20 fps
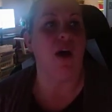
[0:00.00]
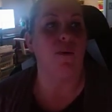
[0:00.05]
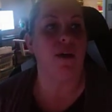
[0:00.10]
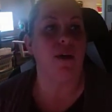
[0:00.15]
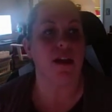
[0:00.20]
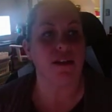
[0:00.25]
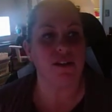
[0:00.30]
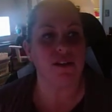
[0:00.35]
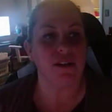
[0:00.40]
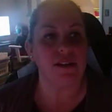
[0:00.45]
We
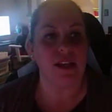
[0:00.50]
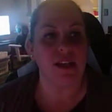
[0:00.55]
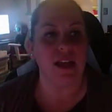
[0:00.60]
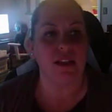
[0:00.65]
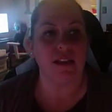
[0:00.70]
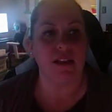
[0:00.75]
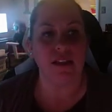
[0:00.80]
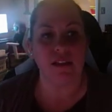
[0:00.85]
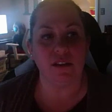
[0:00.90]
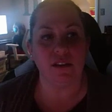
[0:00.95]
also see
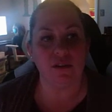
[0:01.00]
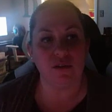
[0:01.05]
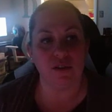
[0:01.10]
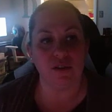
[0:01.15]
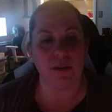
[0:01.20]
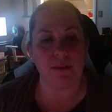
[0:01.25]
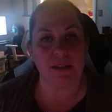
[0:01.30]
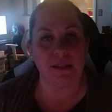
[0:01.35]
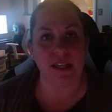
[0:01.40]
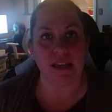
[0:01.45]
a
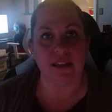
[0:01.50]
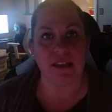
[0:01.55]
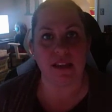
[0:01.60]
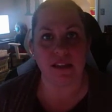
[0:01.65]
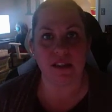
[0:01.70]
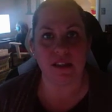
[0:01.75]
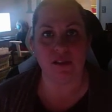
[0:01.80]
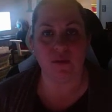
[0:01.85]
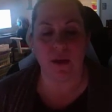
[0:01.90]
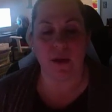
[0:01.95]
lithotripsy.
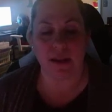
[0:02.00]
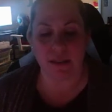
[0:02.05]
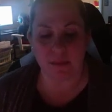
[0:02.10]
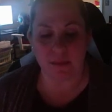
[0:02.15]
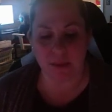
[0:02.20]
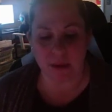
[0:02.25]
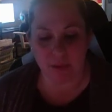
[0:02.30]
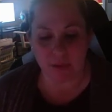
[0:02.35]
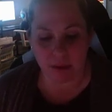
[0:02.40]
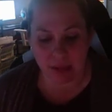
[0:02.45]
This is going to
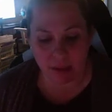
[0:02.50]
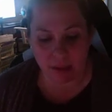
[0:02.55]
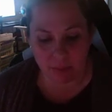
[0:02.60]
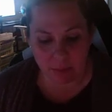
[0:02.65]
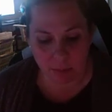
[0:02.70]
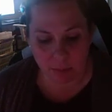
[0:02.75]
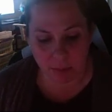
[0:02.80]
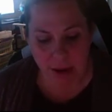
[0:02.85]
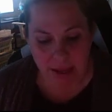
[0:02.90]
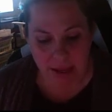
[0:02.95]
be where they
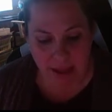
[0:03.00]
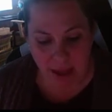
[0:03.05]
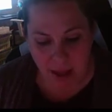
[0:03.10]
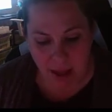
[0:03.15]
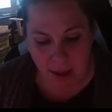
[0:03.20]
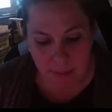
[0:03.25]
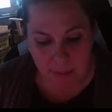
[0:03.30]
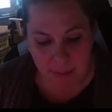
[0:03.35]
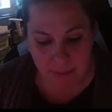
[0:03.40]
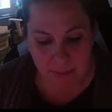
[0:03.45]
would break
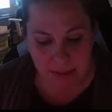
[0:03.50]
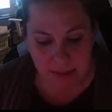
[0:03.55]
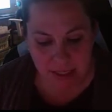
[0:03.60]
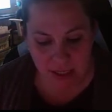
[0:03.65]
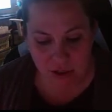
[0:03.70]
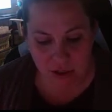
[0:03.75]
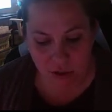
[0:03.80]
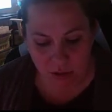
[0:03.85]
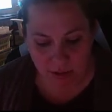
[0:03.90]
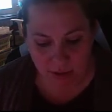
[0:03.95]
up a
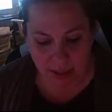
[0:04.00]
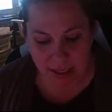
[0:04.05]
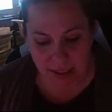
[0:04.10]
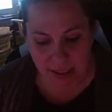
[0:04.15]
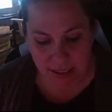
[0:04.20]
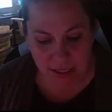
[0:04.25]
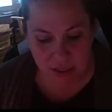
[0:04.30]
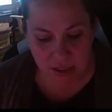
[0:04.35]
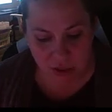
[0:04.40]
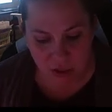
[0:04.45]
potential
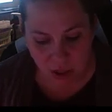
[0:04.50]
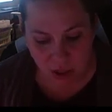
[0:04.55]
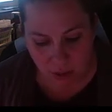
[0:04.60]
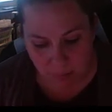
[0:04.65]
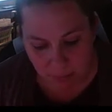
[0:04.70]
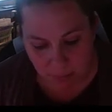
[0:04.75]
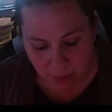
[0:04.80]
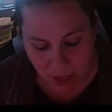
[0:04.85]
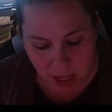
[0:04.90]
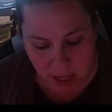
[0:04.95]
kidney
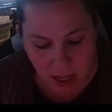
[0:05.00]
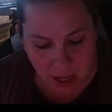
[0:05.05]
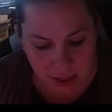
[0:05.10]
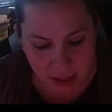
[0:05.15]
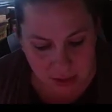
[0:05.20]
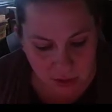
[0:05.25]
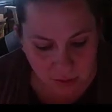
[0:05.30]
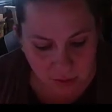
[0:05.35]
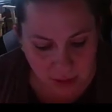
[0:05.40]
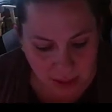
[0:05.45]
stone,
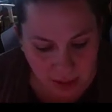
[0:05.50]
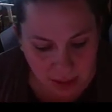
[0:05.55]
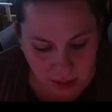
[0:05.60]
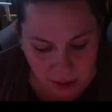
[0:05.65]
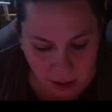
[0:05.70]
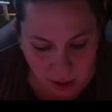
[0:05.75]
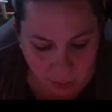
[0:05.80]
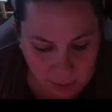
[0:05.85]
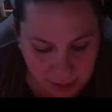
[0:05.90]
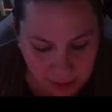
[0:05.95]
and so they
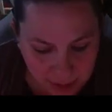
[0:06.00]
can go